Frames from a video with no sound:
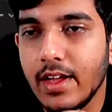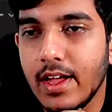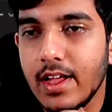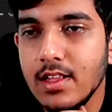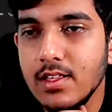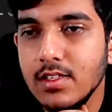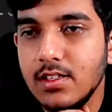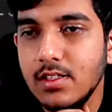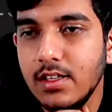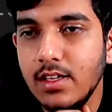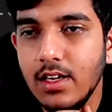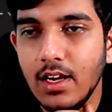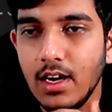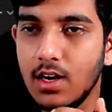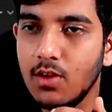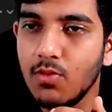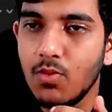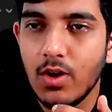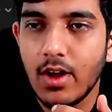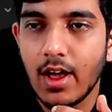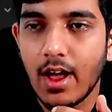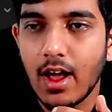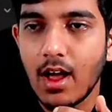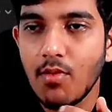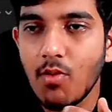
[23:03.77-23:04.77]
you can see
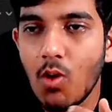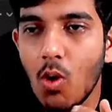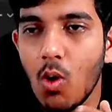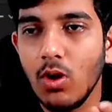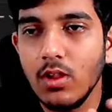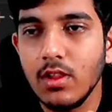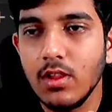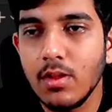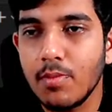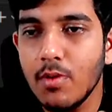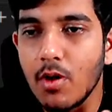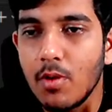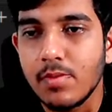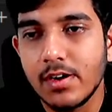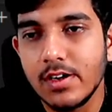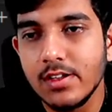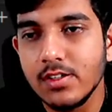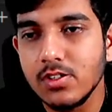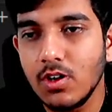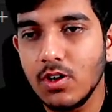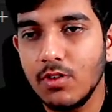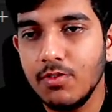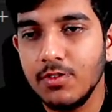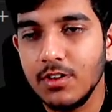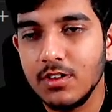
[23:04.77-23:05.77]
it would have all the
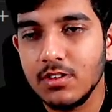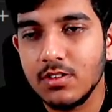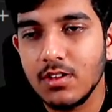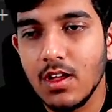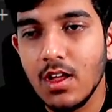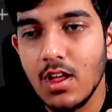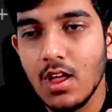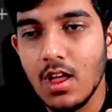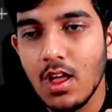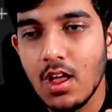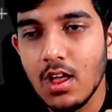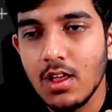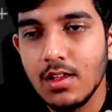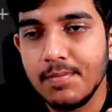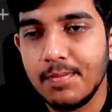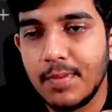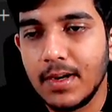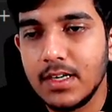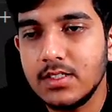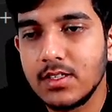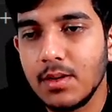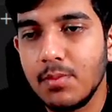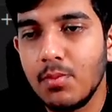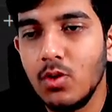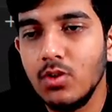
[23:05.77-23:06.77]
properties of this.
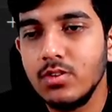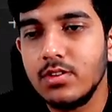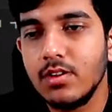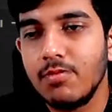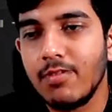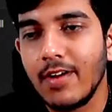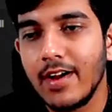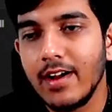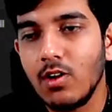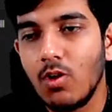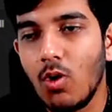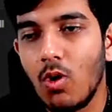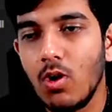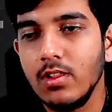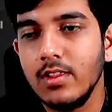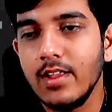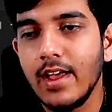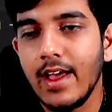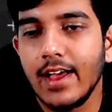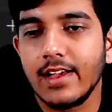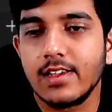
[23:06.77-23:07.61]
But suppose if I call